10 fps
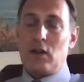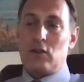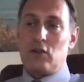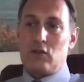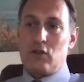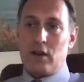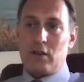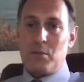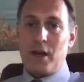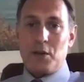to try
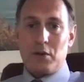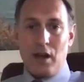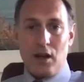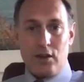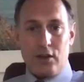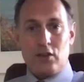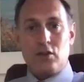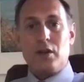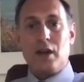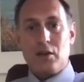to make you as healthy as
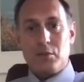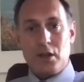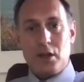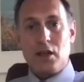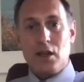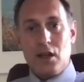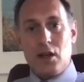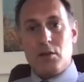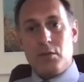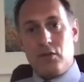you can be
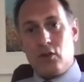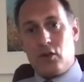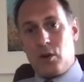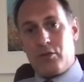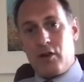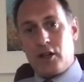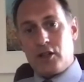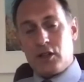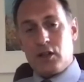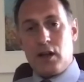before the
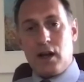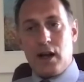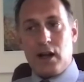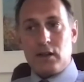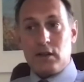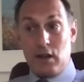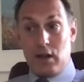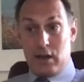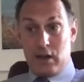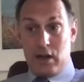operation and
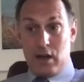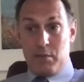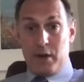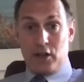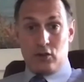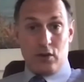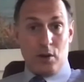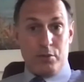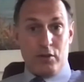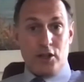make sure the
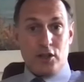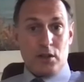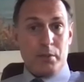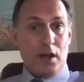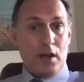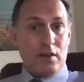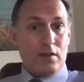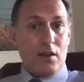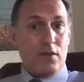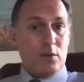operation can be done as
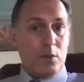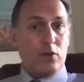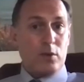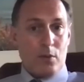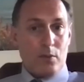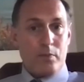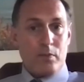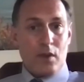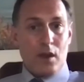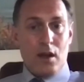safely as possible.
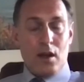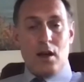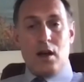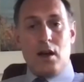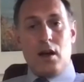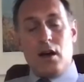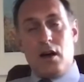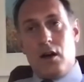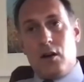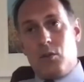
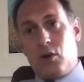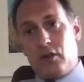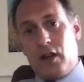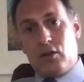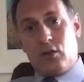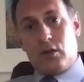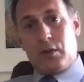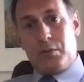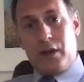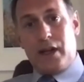Once that's all
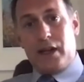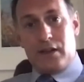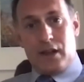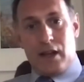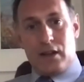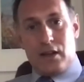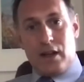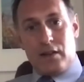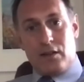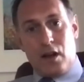complete, then the
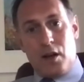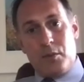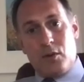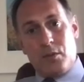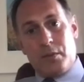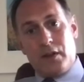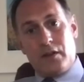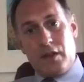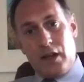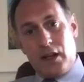next time you'll be
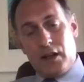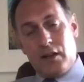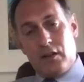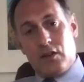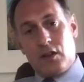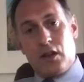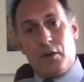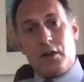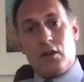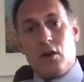seen is to go
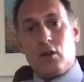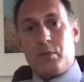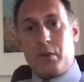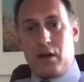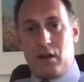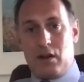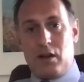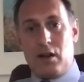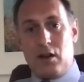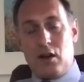into hospital.
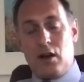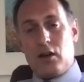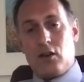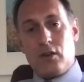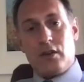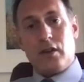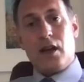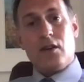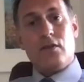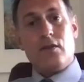And on the
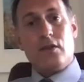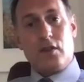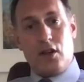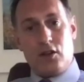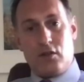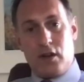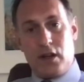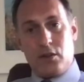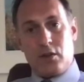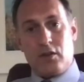day of surgery,
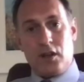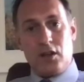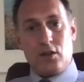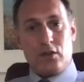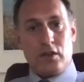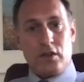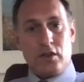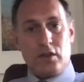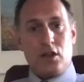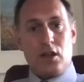you'll see your
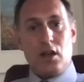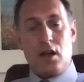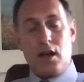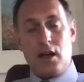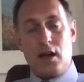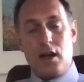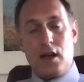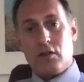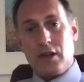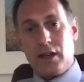surgeon and then
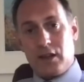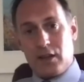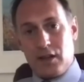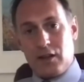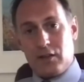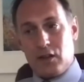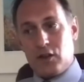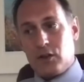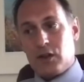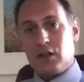your anaesthetist, and
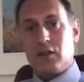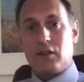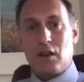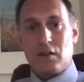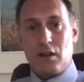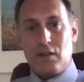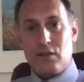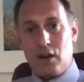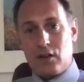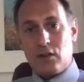you can discuss any
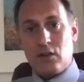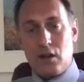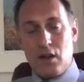final